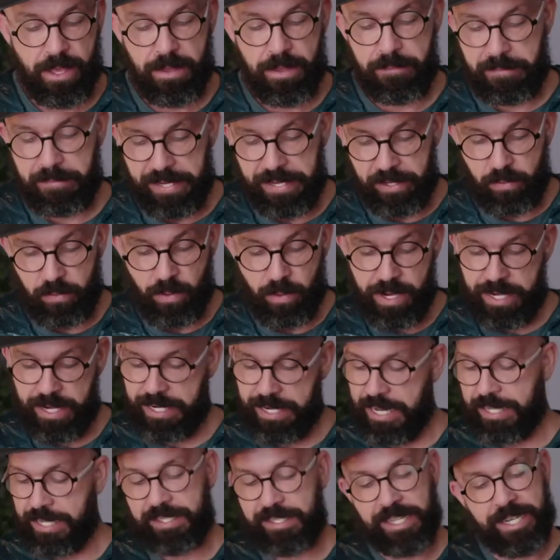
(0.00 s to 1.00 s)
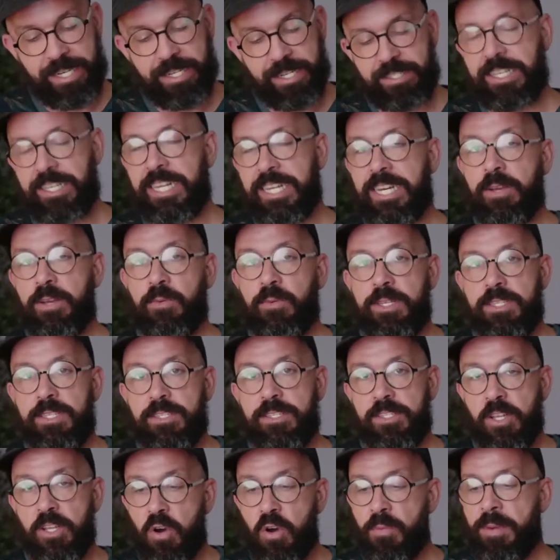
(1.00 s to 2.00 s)
Meanwhile, I started skating with
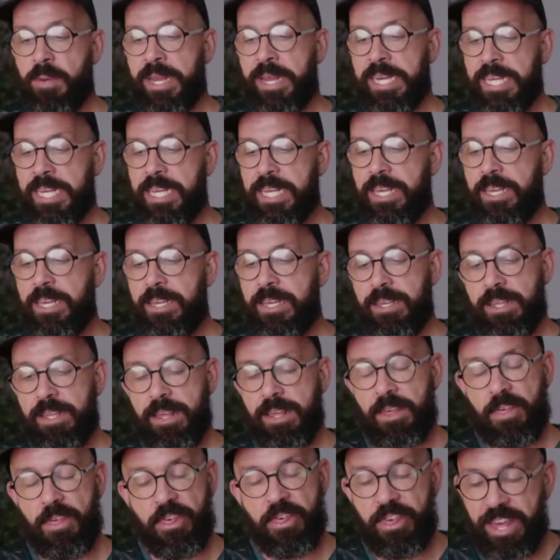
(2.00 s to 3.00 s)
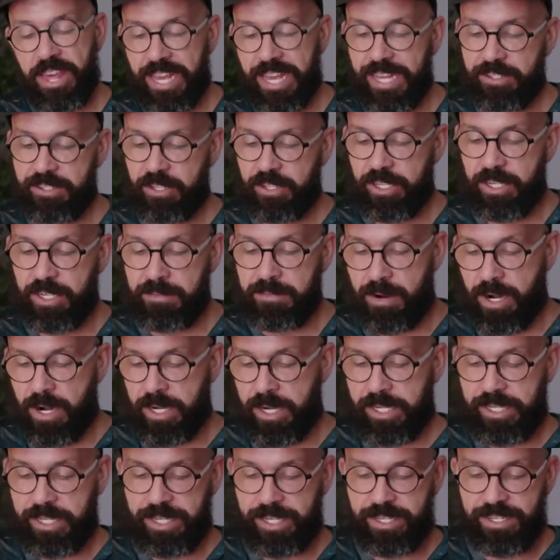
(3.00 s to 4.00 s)
so many things on the
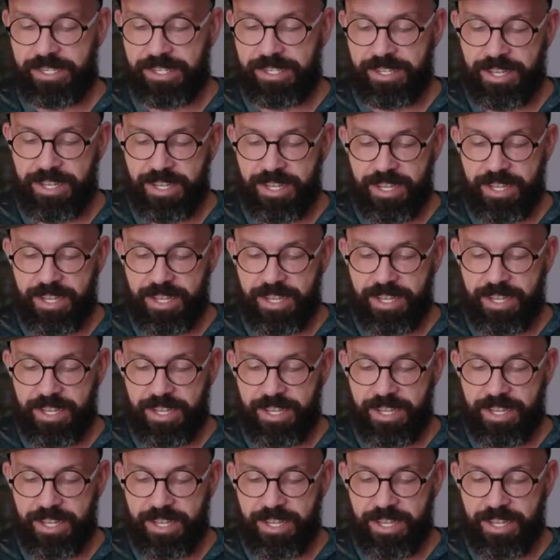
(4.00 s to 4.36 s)
market.